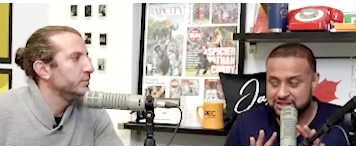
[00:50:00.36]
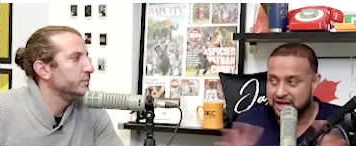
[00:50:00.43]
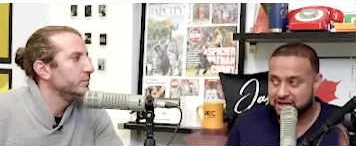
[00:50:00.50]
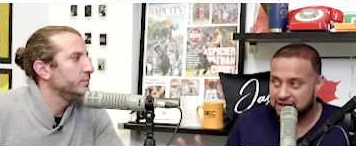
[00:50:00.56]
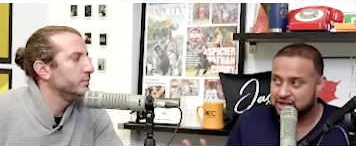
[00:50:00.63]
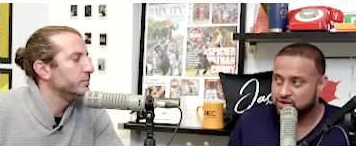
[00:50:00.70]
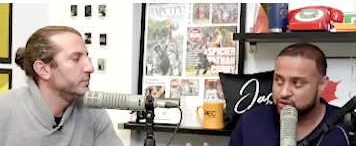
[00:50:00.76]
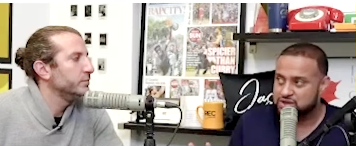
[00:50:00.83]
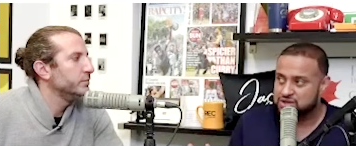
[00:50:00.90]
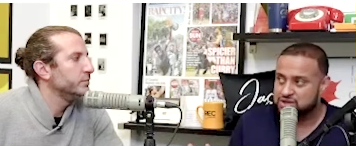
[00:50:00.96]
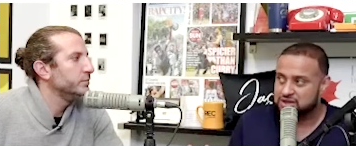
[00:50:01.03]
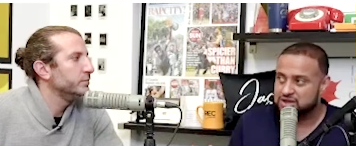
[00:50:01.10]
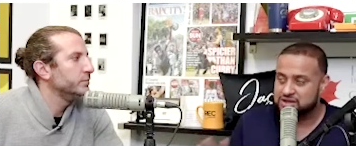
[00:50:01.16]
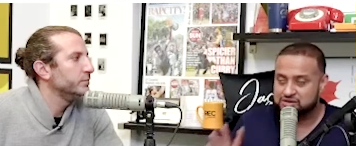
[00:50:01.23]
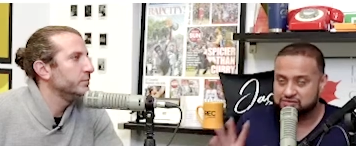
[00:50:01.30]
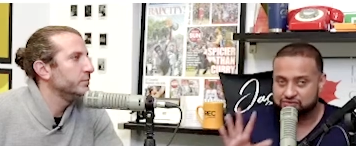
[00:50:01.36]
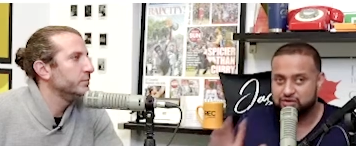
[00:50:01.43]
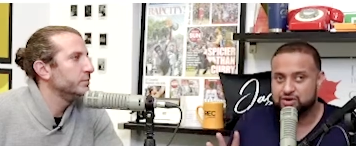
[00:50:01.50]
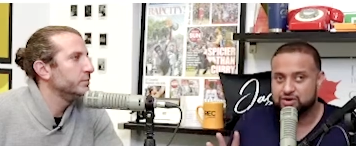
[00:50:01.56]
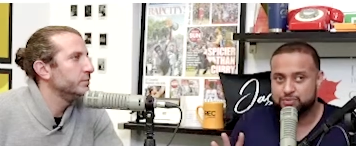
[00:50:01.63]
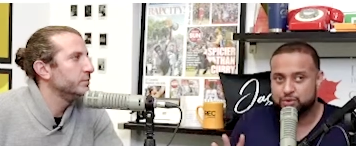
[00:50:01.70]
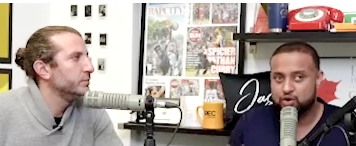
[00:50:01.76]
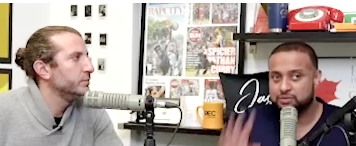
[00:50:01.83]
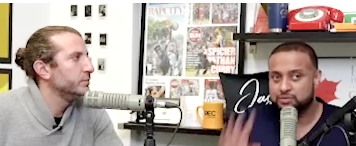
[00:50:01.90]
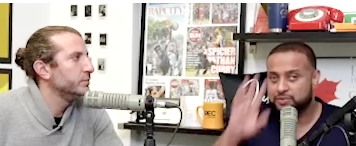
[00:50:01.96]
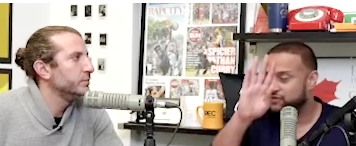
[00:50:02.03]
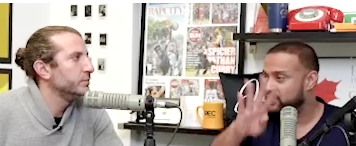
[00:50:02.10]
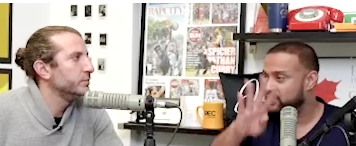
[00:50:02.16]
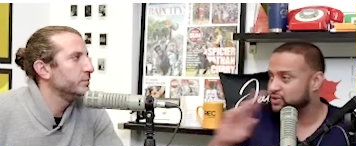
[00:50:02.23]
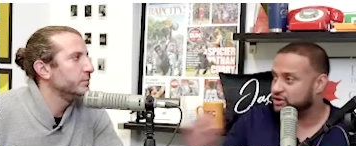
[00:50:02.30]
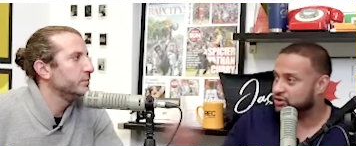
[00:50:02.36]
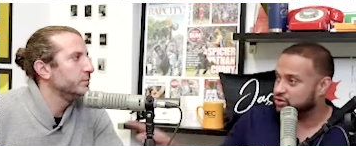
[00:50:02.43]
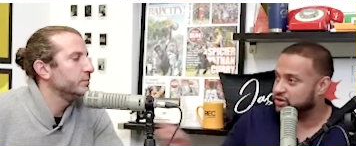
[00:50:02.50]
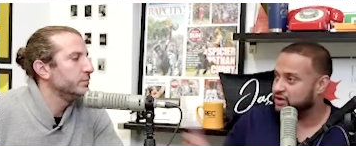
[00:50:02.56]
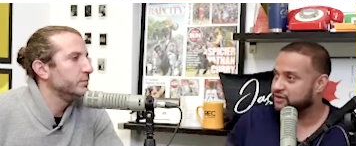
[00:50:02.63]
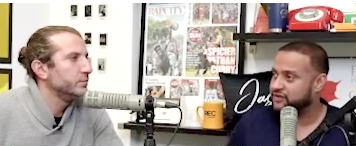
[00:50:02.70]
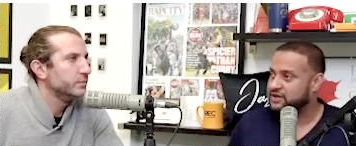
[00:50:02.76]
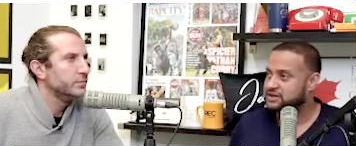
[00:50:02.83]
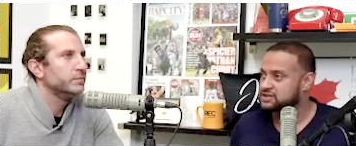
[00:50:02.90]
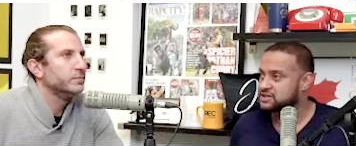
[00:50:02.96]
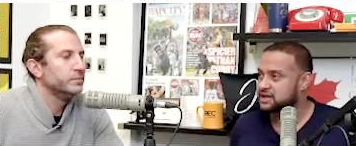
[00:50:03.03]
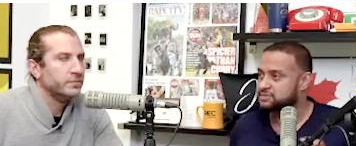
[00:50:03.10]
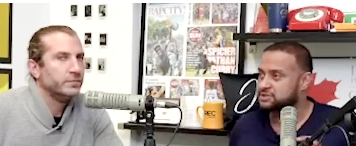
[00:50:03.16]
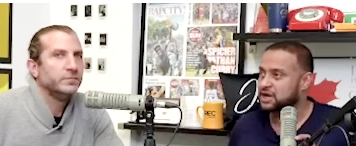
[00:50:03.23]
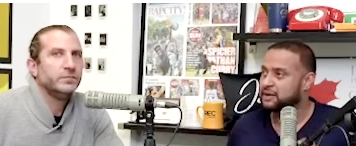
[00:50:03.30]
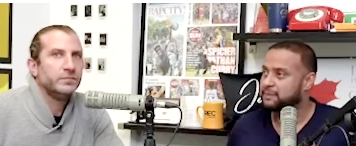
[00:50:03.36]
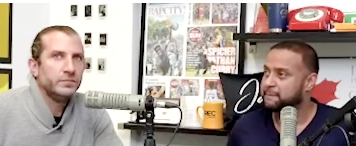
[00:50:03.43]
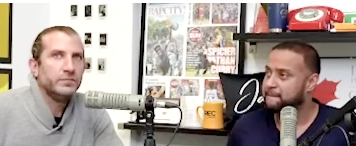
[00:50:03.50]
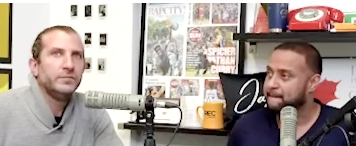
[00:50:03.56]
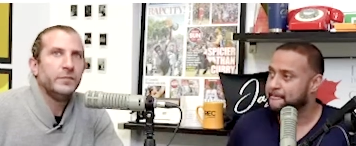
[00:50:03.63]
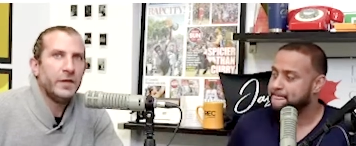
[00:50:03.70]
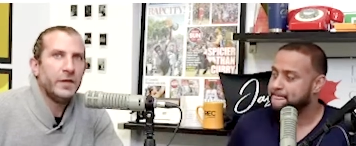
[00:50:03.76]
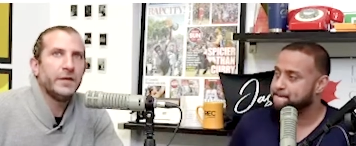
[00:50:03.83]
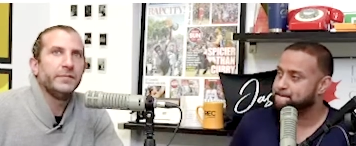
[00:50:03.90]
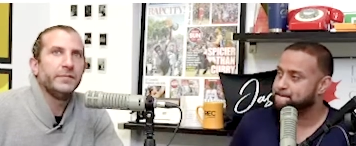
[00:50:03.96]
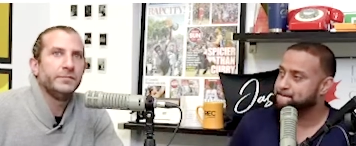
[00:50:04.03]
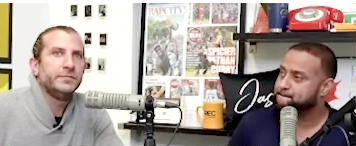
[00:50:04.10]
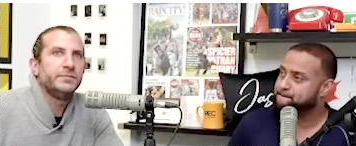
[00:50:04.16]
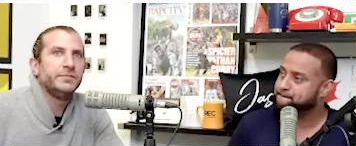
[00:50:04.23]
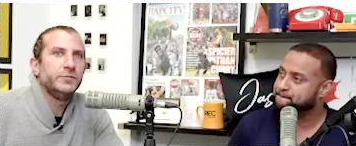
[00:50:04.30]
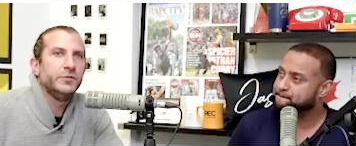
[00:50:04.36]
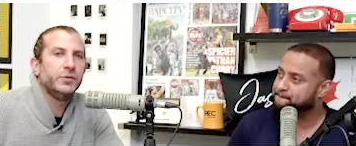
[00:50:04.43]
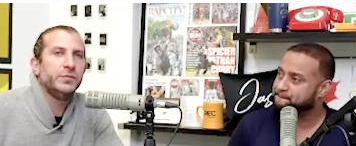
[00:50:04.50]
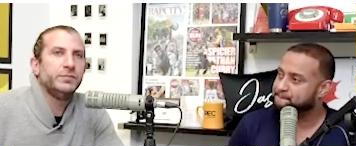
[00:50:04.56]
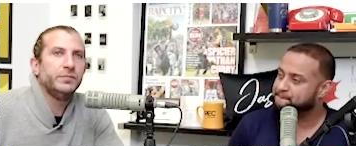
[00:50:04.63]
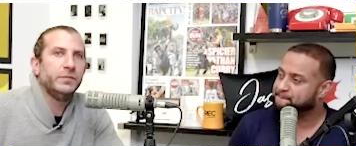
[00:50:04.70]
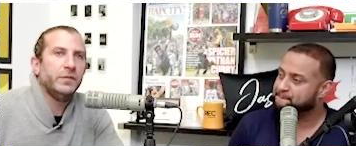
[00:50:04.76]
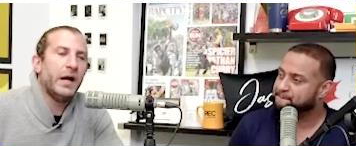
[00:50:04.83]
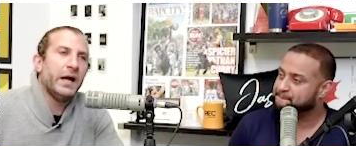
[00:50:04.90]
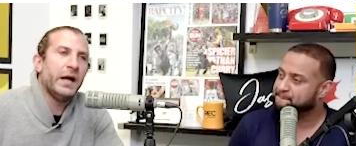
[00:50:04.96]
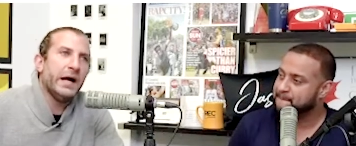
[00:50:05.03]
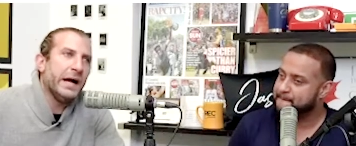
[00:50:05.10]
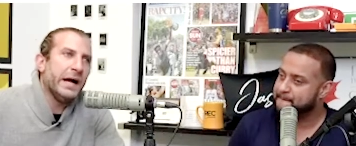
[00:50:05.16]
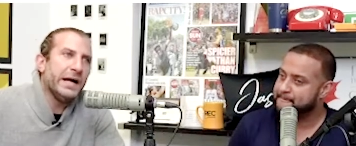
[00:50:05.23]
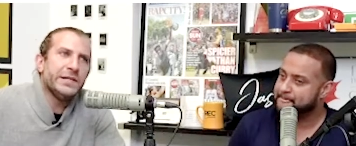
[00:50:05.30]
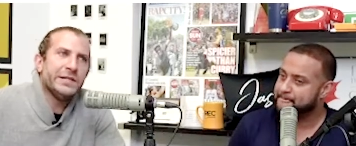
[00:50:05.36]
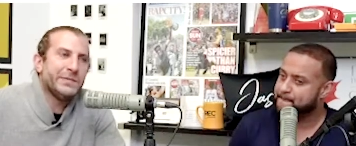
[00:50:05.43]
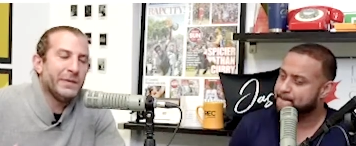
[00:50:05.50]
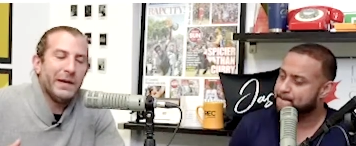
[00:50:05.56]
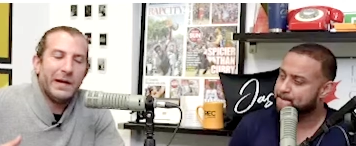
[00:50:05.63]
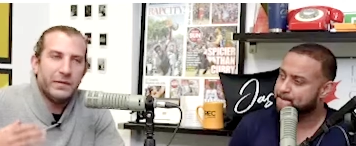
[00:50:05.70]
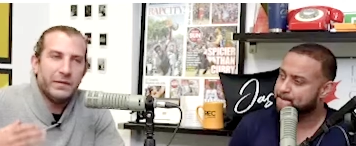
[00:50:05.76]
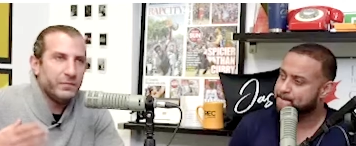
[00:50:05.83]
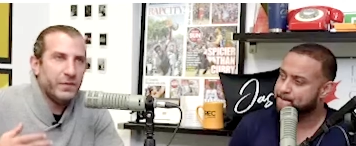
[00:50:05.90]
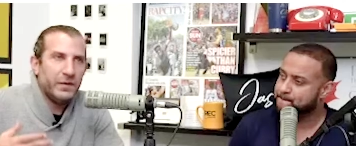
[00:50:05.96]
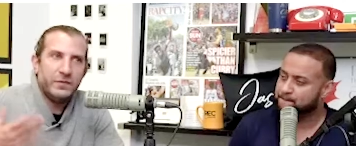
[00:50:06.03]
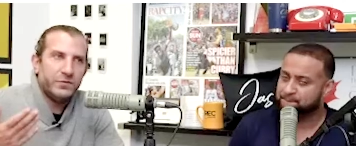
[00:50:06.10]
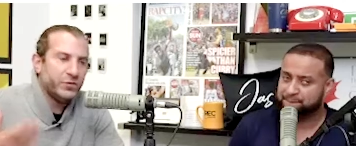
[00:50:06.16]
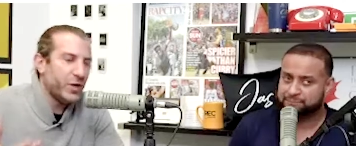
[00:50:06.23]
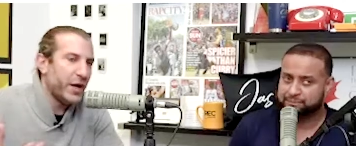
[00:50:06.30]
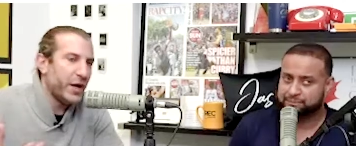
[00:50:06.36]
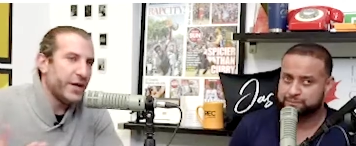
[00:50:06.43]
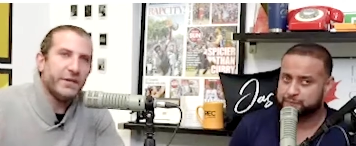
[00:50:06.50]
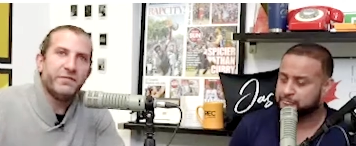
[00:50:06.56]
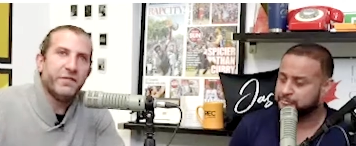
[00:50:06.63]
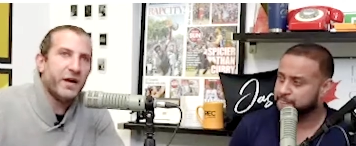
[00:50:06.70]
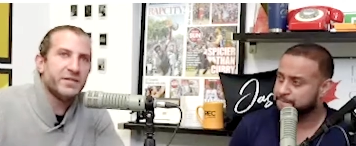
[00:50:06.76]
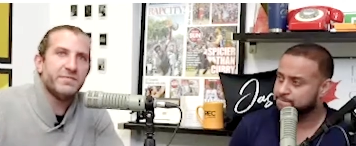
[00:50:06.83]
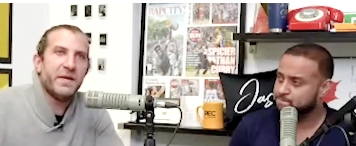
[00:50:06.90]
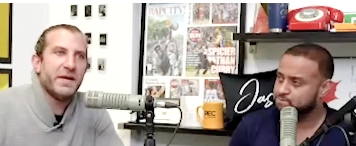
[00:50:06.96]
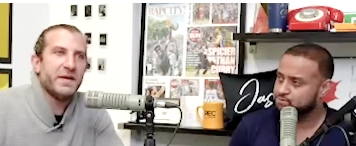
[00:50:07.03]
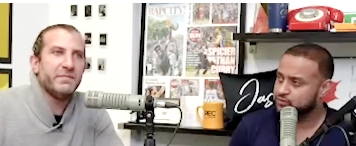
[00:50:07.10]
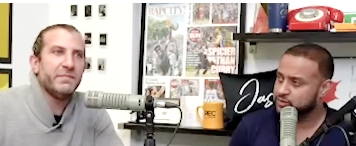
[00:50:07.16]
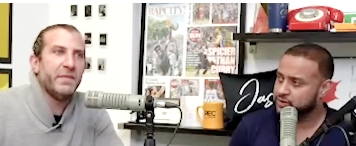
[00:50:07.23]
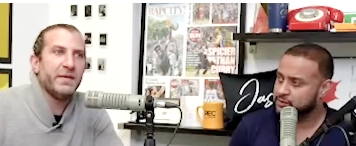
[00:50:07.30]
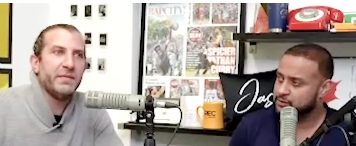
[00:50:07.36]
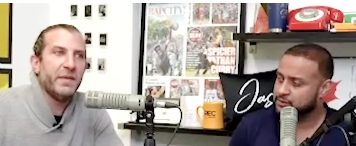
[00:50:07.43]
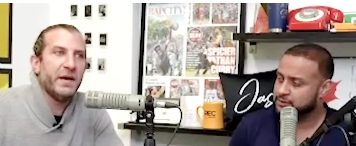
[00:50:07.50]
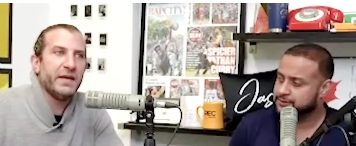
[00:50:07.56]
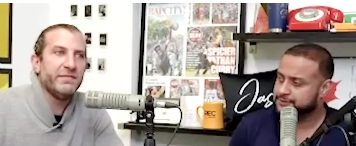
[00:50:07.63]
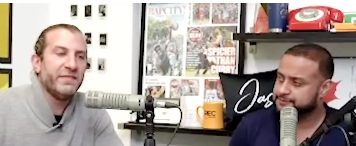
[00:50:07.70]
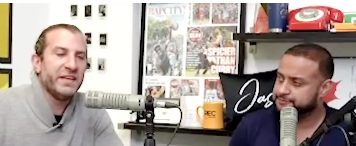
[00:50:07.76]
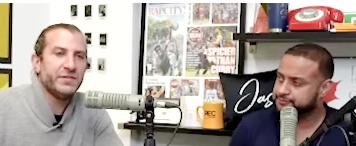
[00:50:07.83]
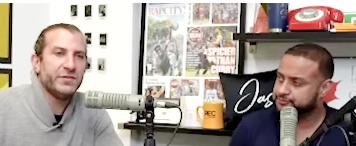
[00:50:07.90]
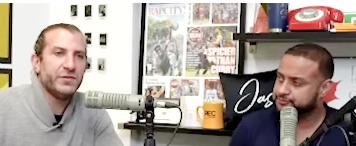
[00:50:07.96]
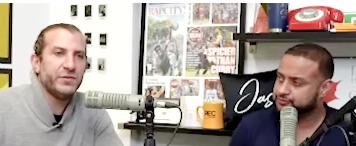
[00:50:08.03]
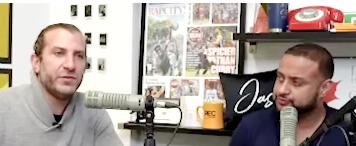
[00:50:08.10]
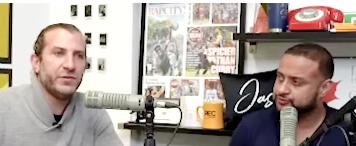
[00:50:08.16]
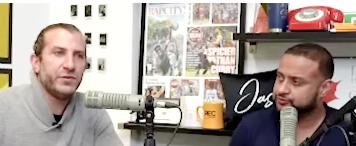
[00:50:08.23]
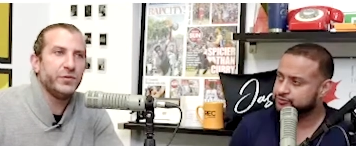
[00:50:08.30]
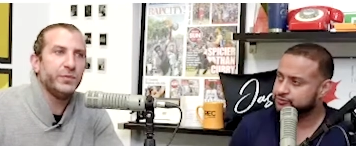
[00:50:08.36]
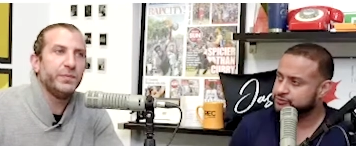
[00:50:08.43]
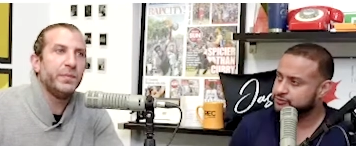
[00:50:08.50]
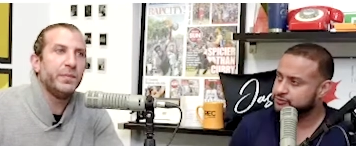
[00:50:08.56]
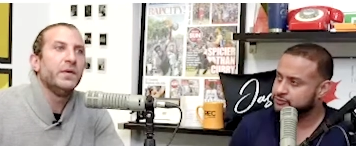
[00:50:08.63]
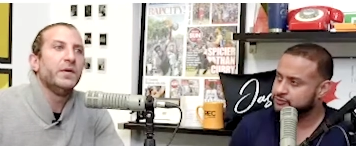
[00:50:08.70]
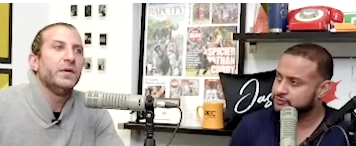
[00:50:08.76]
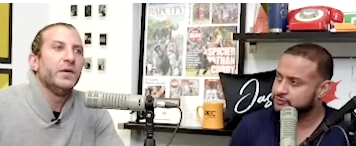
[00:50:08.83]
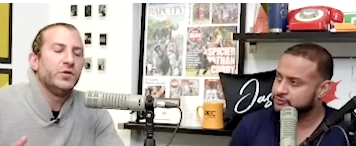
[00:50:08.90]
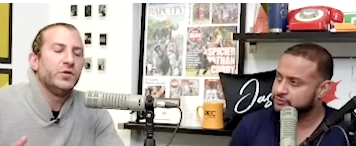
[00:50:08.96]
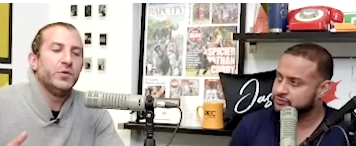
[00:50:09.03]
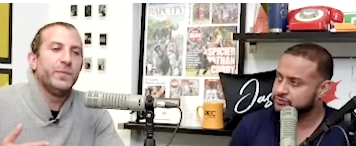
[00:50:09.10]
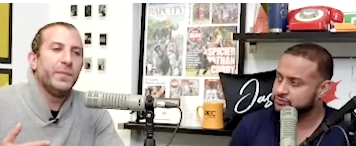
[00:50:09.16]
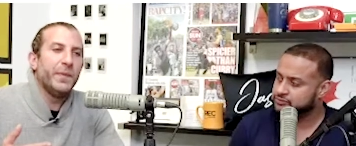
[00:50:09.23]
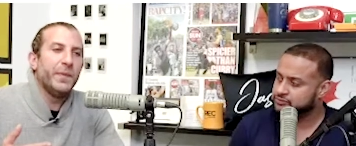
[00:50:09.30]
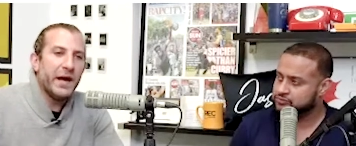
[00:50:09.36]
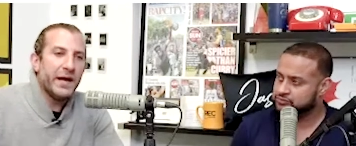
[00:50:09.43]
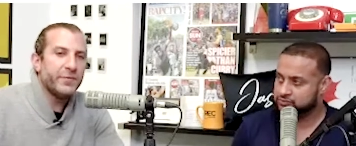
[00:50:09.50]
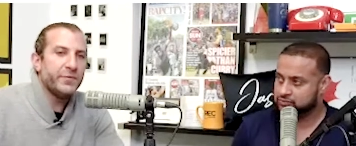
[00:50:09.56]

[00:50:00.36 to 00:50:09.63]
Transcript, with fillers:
Speaker 1: not get it twisted it is very boring but very lucrative at the same time
Speaker 2: yeah so i i just try to advise my my my investors to to buy